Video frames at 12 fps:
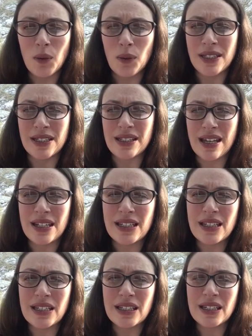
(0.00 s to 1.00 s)
We
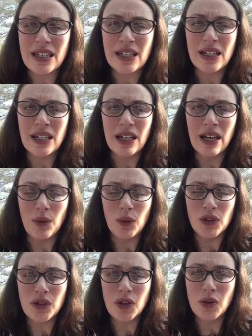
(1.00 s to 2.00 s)
decided it
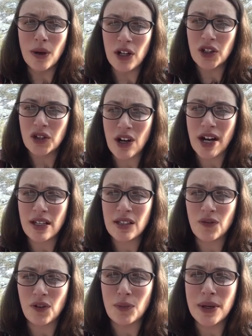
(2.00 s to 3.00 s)
was too much
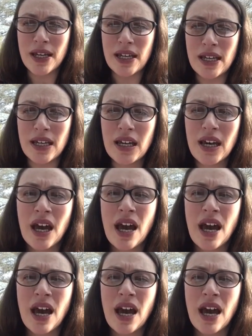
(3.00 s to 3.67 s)
stress for me